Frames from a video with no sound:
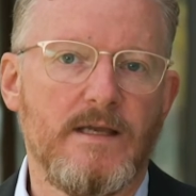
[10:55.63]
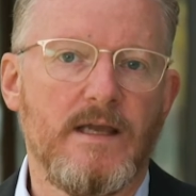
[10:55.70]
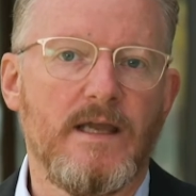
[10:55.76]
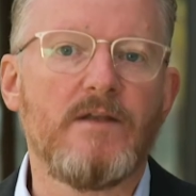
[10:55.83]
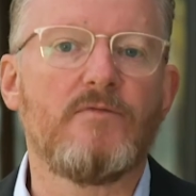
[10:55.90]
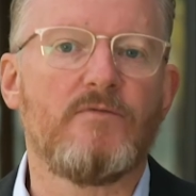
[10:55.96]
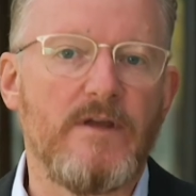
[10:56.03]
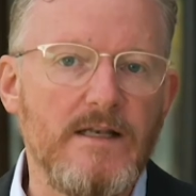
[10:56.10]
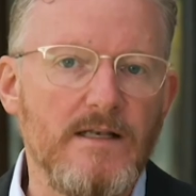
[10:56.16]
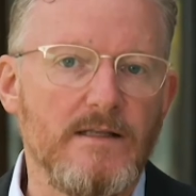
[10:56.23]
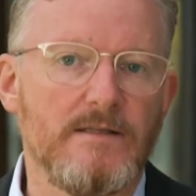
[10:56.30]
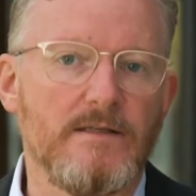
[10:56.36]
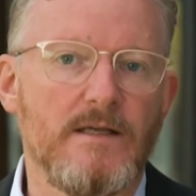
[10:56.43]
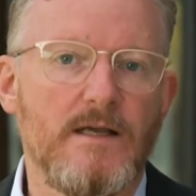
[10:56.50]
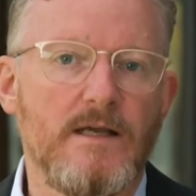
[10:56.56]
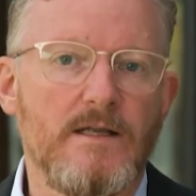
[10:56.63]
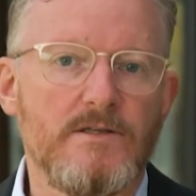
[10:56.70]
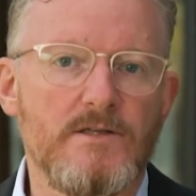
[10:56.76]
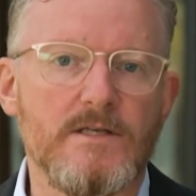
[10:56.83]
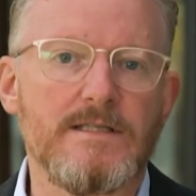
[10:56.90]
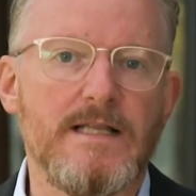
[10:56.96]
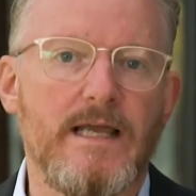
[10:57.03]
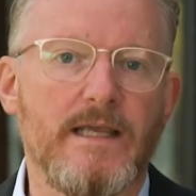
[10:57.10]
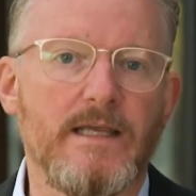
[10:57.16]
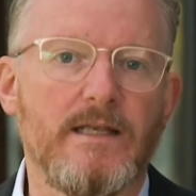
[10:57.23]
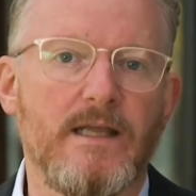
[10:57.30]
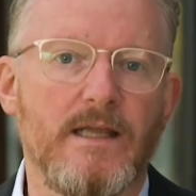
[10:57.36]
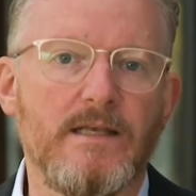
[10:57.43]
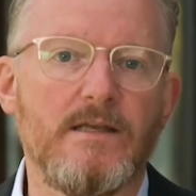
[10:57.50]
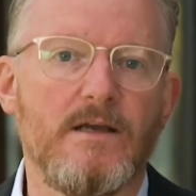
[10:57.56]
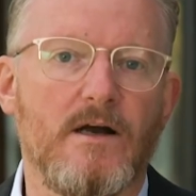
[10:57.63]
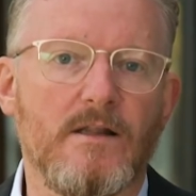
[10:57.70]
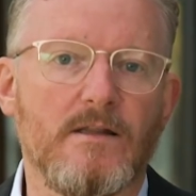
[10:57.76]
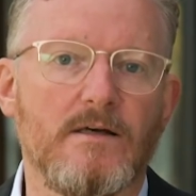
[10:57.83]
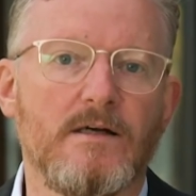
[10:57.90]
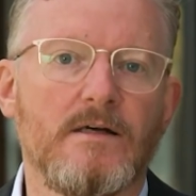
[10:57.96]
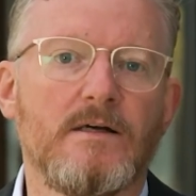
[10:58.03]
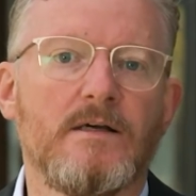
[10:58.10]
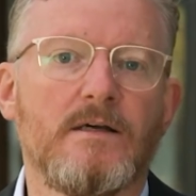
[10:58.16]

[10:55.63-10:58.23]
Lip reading: In Finland, just like in any other